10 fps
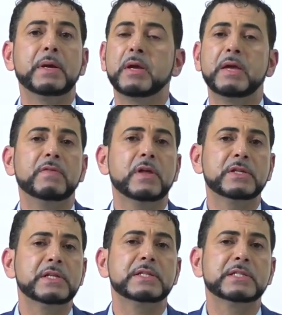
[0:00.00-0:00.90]
even though
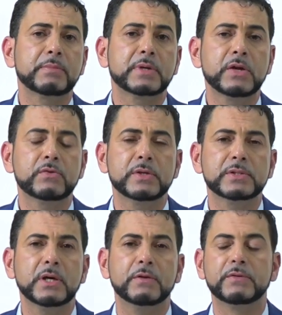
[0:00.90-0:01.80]
it's in the same country
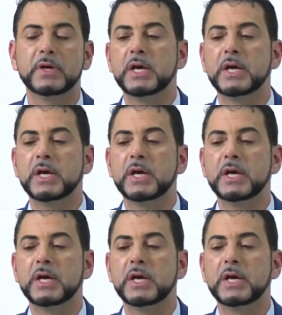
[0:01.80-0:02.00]
itself.